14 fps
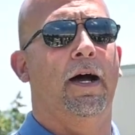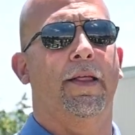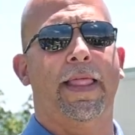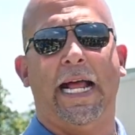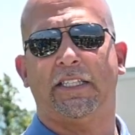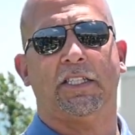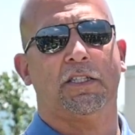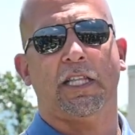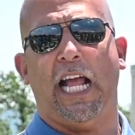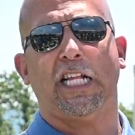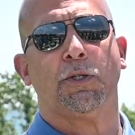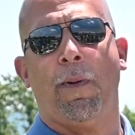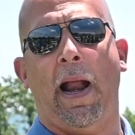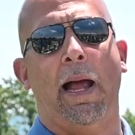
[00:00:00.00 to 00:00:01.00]

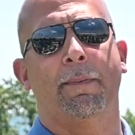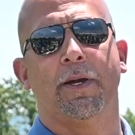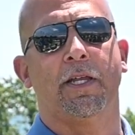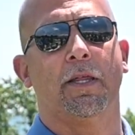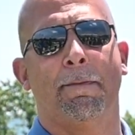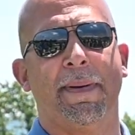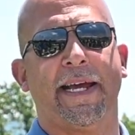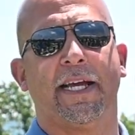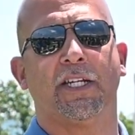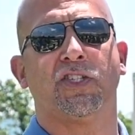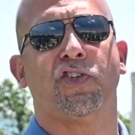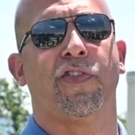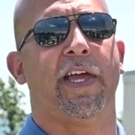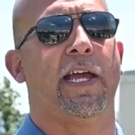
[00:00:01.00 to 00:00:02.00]
That's probably the
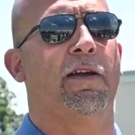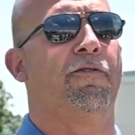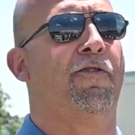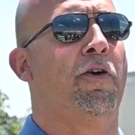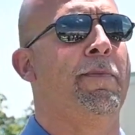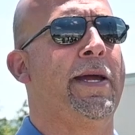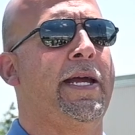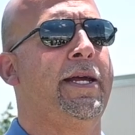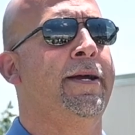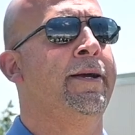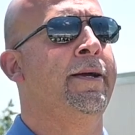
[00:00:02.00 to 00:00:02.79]
biggest thing for me.